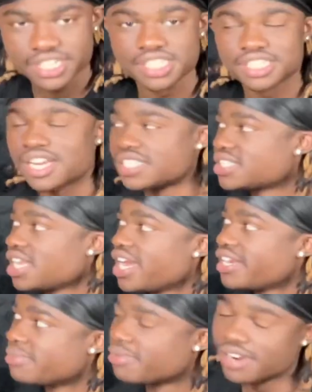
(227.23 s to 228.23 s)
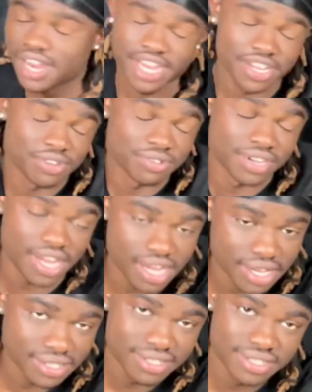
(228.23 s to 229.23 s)
Tay shot sliding, bro. I ain't gonna
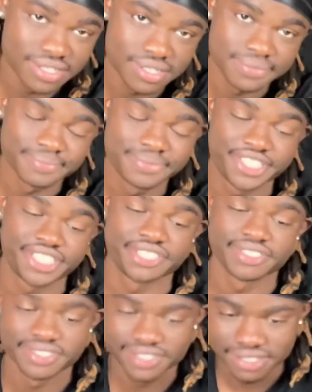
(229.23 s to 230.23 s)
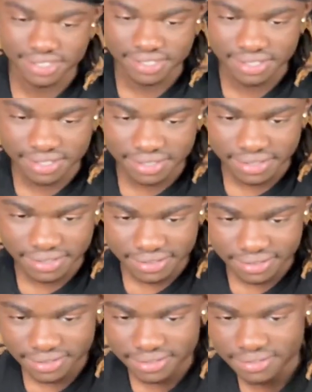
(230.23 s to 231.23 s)
lie. Shh.
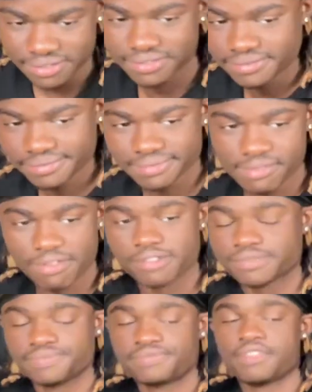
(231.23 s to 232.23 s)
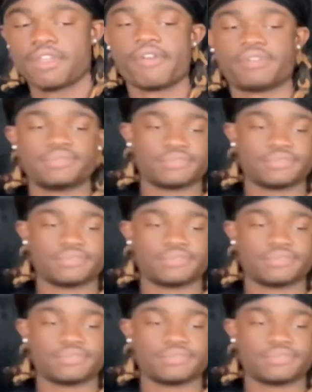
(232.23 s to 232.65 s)
I'm stepping on getting